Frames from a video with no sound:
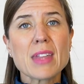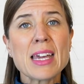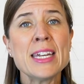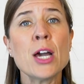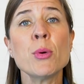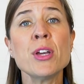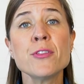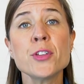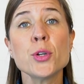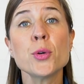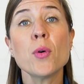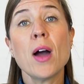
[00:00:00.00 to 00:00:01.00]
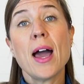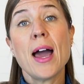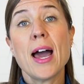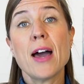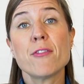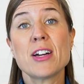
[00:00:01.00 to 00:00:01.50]
Now, if you
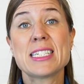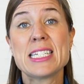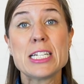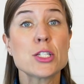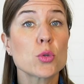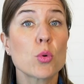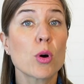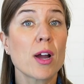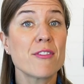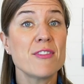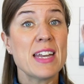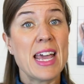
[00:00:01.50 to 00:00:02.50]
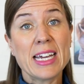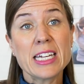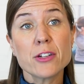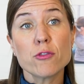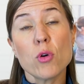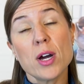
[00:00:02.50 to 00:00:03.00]
have a T-score of
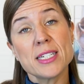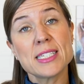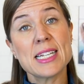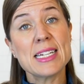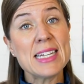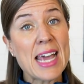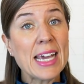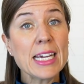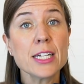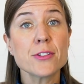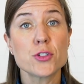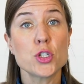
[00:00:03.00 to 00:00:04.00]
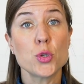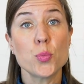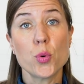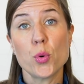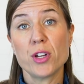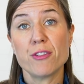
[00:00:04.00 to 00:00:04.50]
-1 to
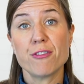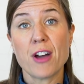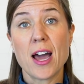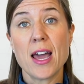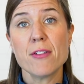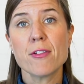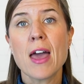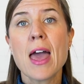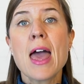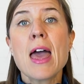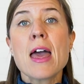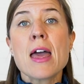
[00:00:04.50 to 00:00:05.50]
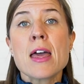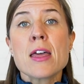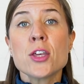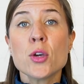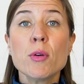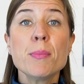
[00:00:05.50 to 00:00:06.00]
-2.5,
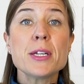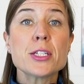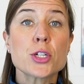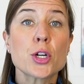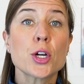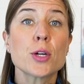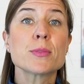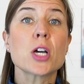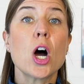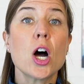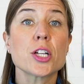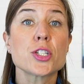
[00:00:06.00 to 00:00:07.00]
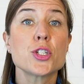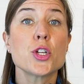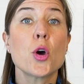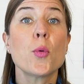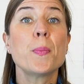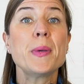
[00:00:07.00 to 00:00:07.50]
you would be termed
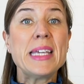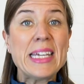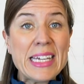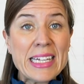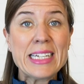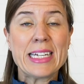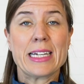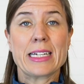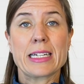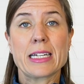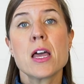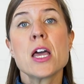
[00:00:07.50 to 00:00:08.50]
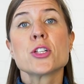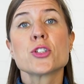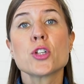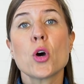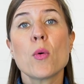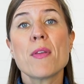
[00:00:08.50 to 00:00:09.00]
osteopenic.
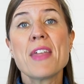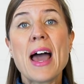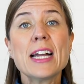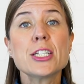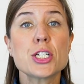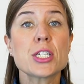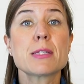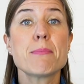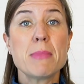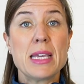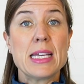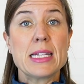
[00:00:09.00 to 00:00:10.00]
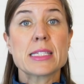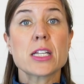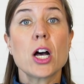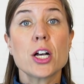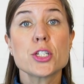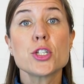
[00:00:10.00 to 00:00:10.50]
So that just means,
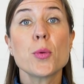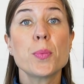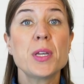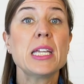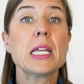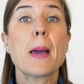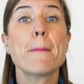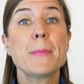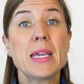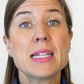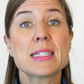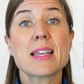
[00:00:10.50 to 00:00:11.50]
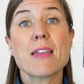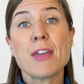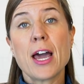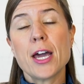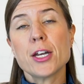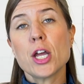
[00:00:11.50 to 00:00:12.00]
osteopenia means
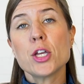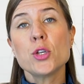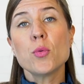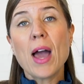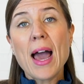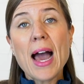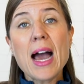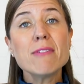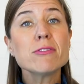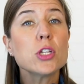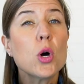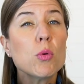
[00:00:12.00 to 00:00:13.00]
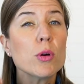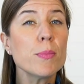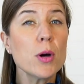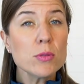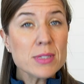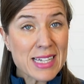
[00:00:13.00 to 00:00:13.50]
that you have lower
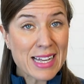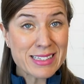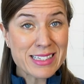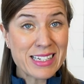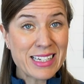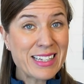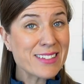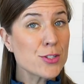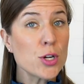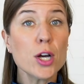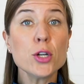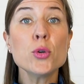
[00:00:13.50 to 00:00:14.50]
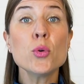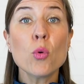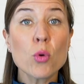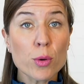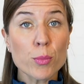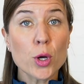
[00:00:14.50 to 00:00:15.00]
bone density, it's not
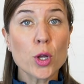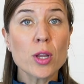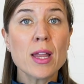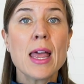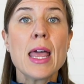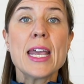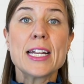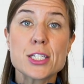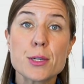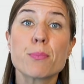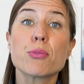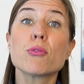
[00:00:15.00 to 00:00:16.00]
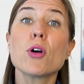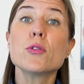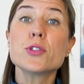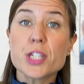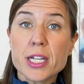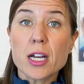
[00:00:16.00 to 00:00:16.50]
normal, it's
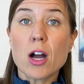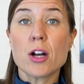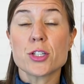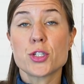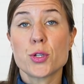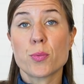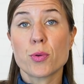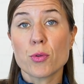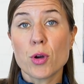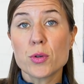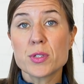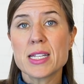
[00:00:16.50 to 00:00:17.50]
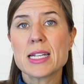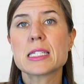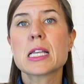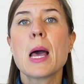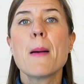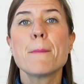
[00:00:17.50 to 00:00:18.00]
approaching
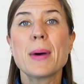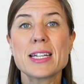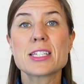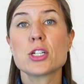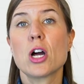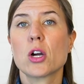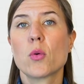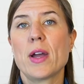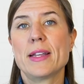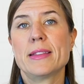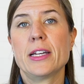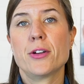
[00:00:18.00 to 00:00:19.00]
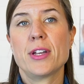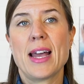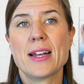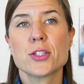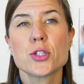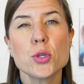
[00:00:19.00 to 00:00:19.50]
osteoporosis, but it's not quite there
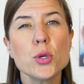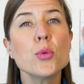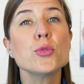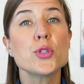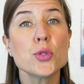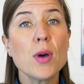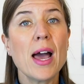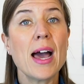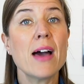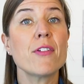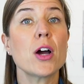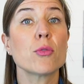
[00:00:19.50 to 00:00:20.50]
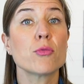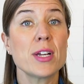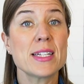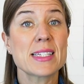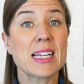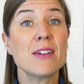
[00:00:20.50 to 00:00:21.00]
yet. So you do have a
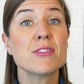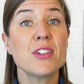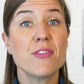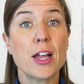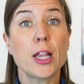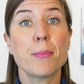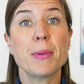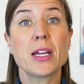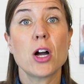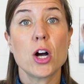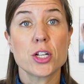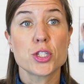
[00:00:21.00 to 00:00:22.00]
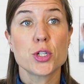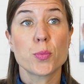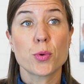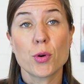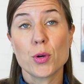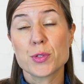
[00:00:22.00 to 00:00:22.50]
risk of developing
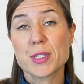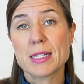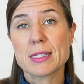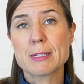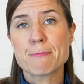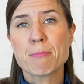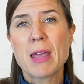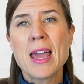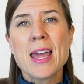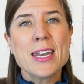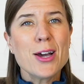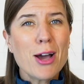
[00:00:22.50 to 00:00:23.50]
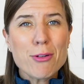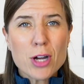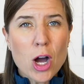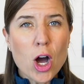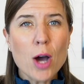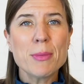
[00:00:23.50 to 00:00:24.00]
osteoporosis. Now, how
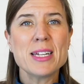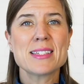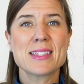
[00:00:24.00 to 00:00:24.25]
common is